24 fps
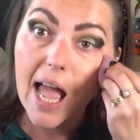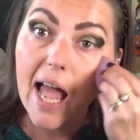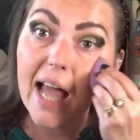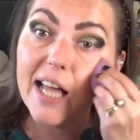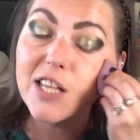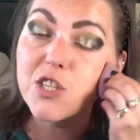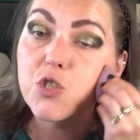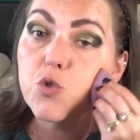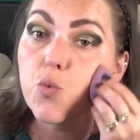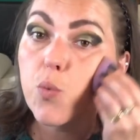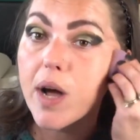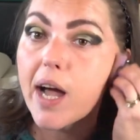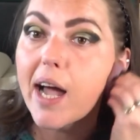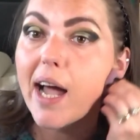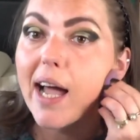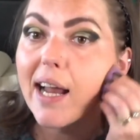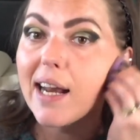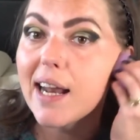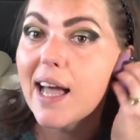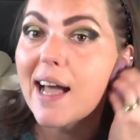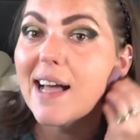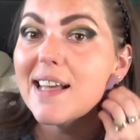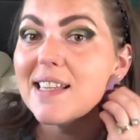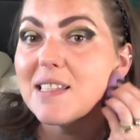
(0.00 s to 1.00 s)
as
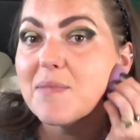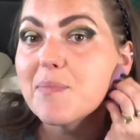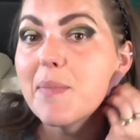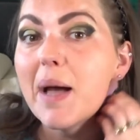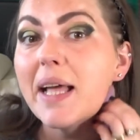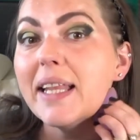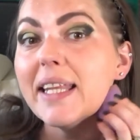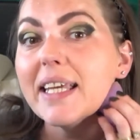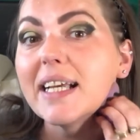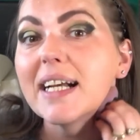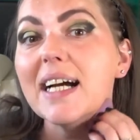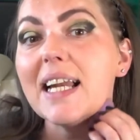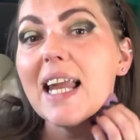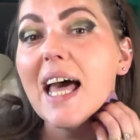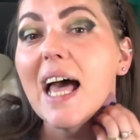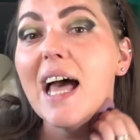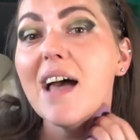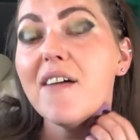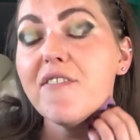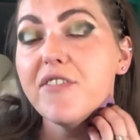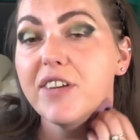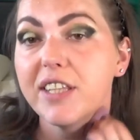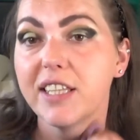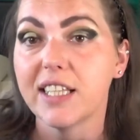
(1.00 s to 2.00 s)
well as medical
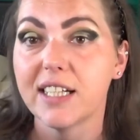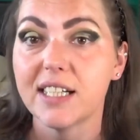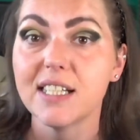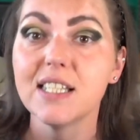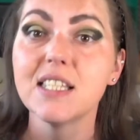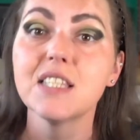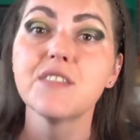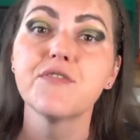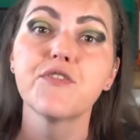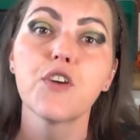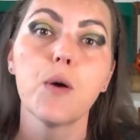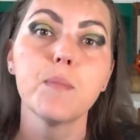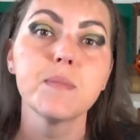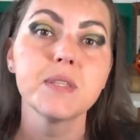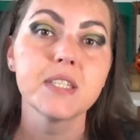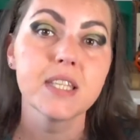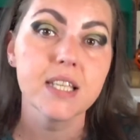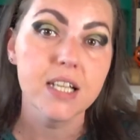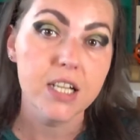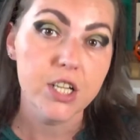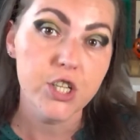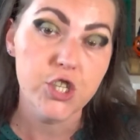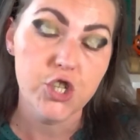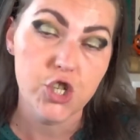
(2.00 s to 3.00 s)
evidence from
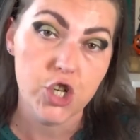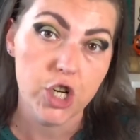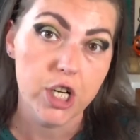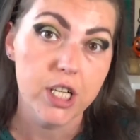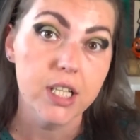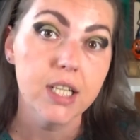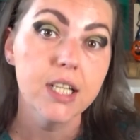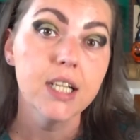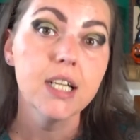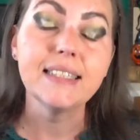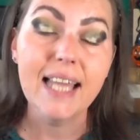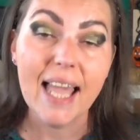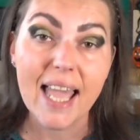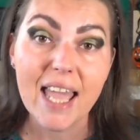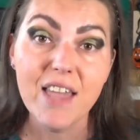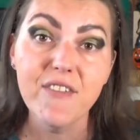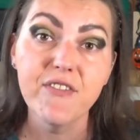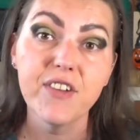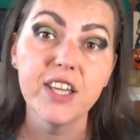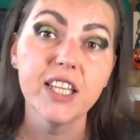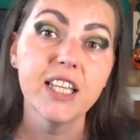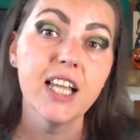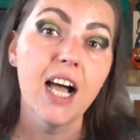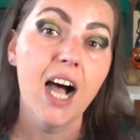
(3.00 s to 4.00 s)
surgeon
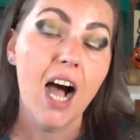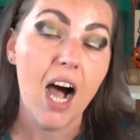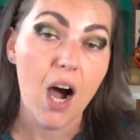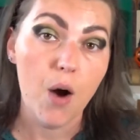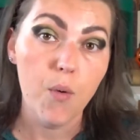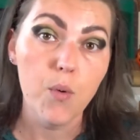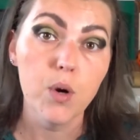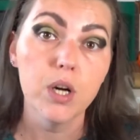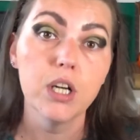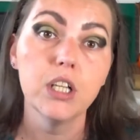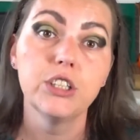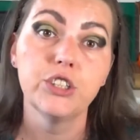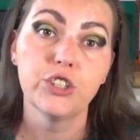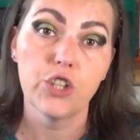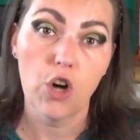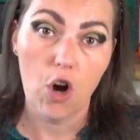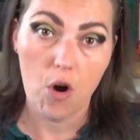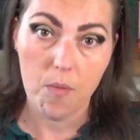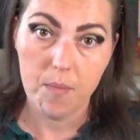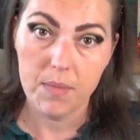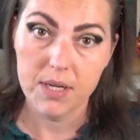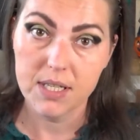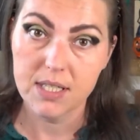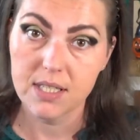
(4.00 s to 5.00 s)
David Howell
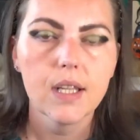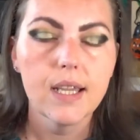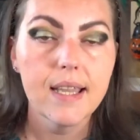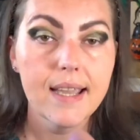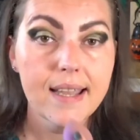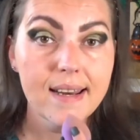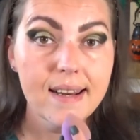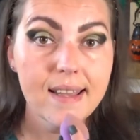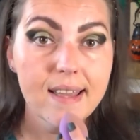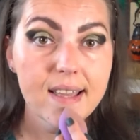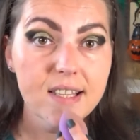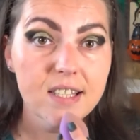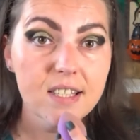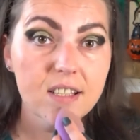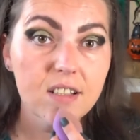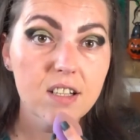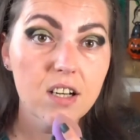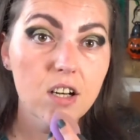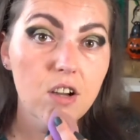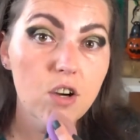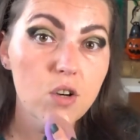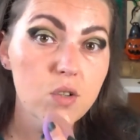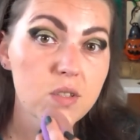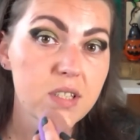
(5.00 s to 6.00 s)
Thomas. In his
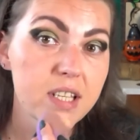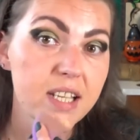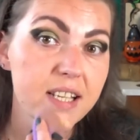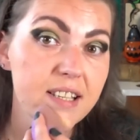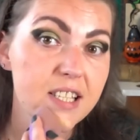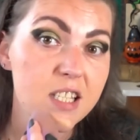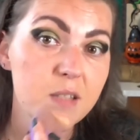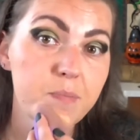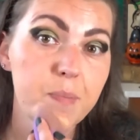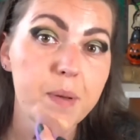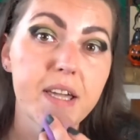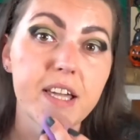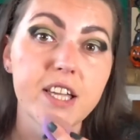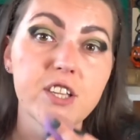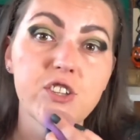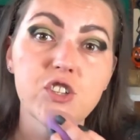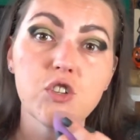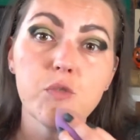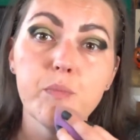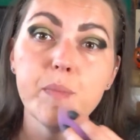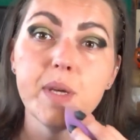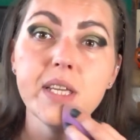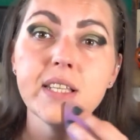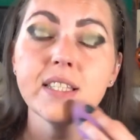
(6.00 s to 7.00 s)
closing
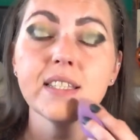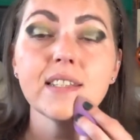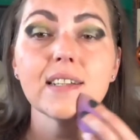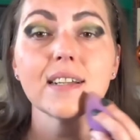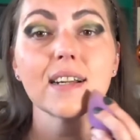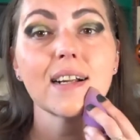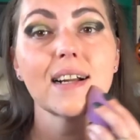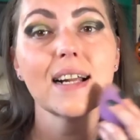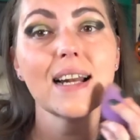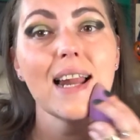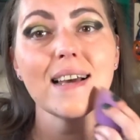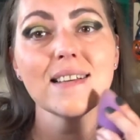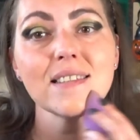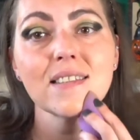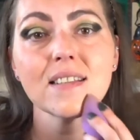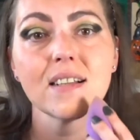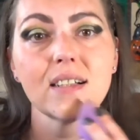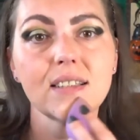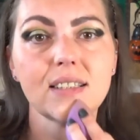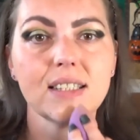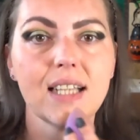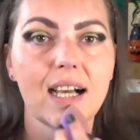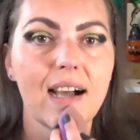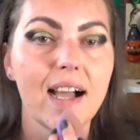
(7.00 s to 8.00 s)
speech, Mister
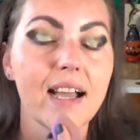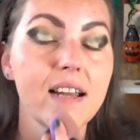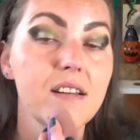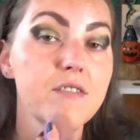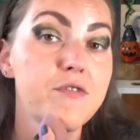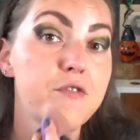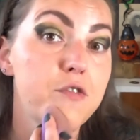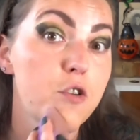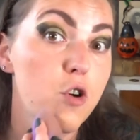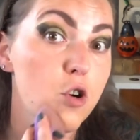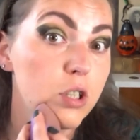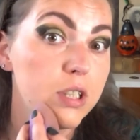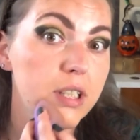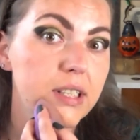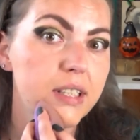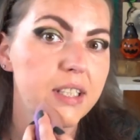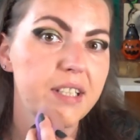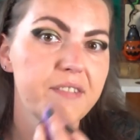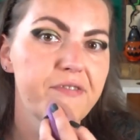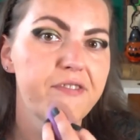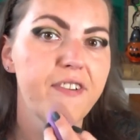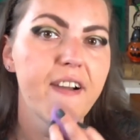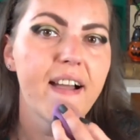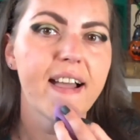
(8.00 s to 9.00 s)
Glaskerdine for the
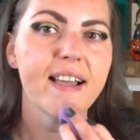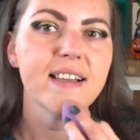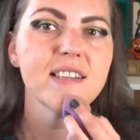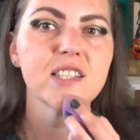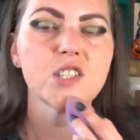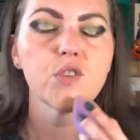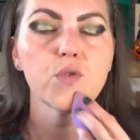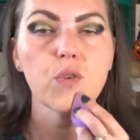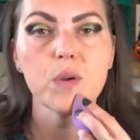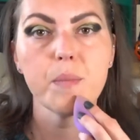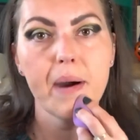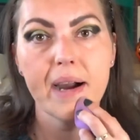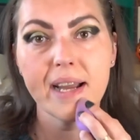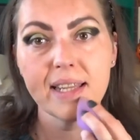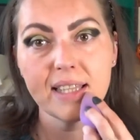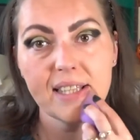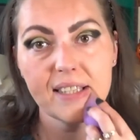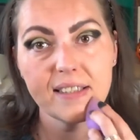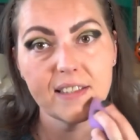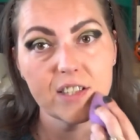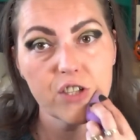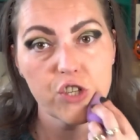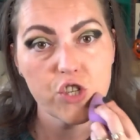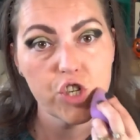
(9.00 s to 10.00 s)
defense
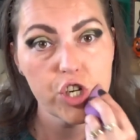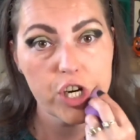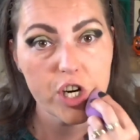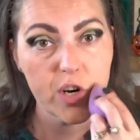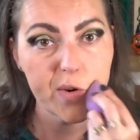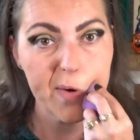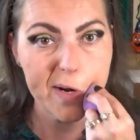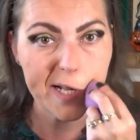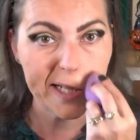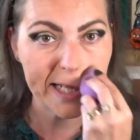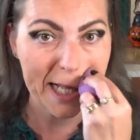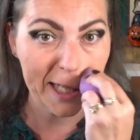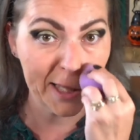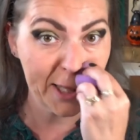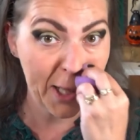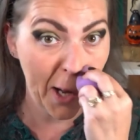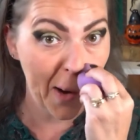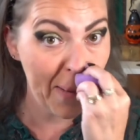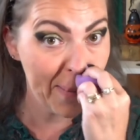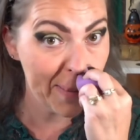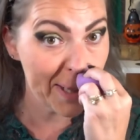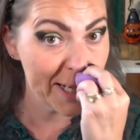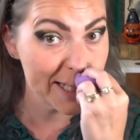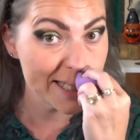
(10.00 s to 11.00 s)
reminded the jury that
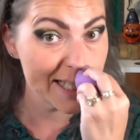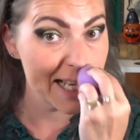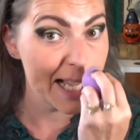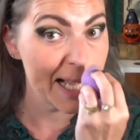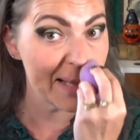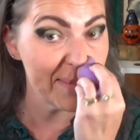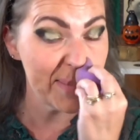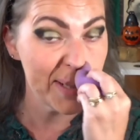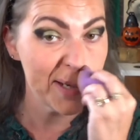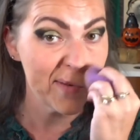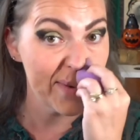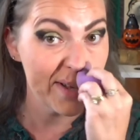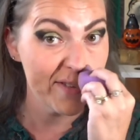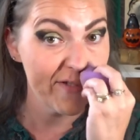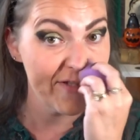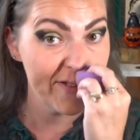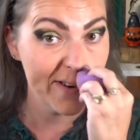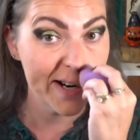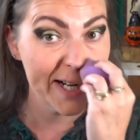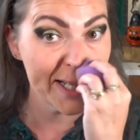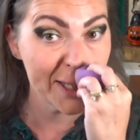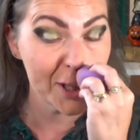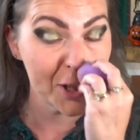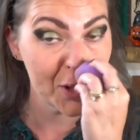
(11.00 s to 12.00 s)
Thomas had been
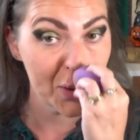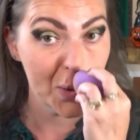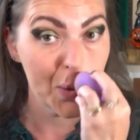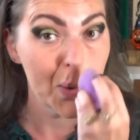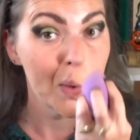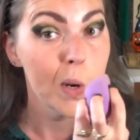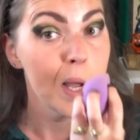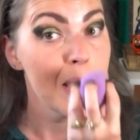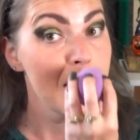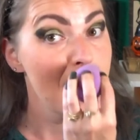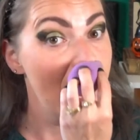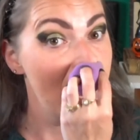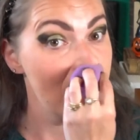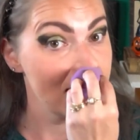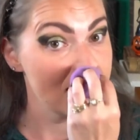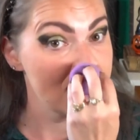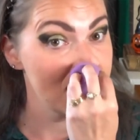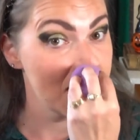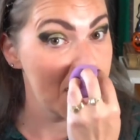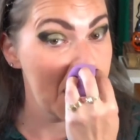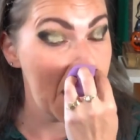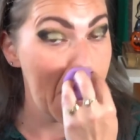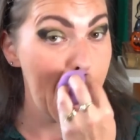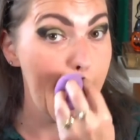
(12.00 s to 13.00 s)
referred to as
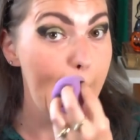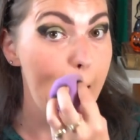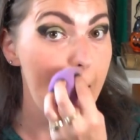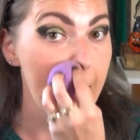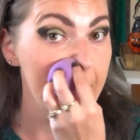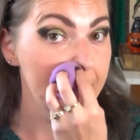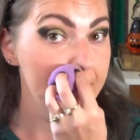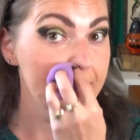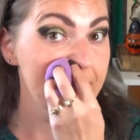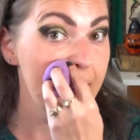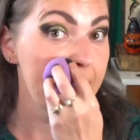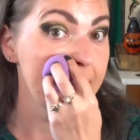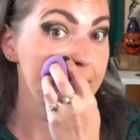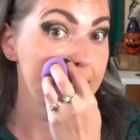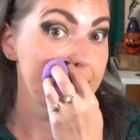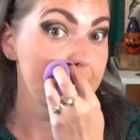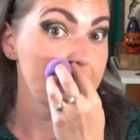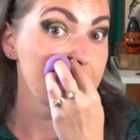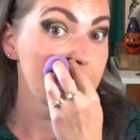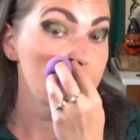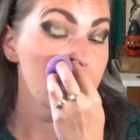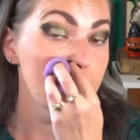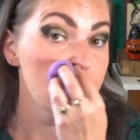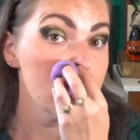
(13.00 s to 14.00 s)
a kind and
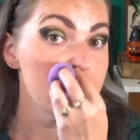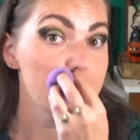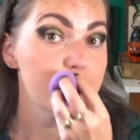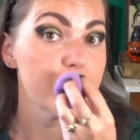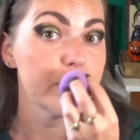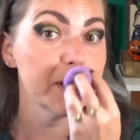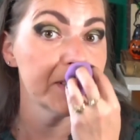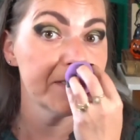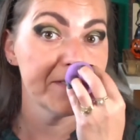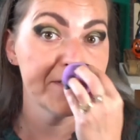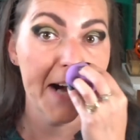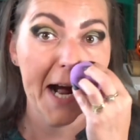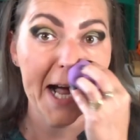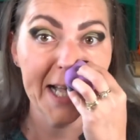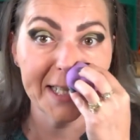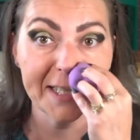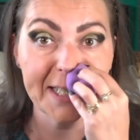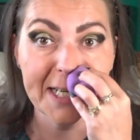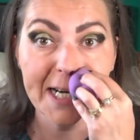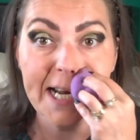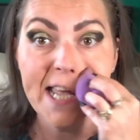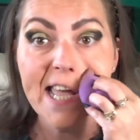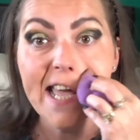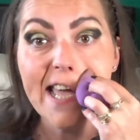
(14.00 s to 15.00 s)
indulgent
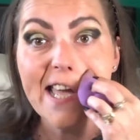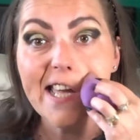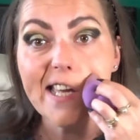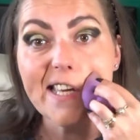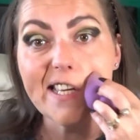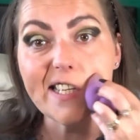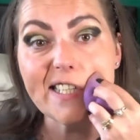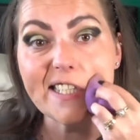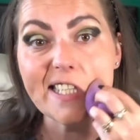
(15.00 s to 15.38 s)
father. He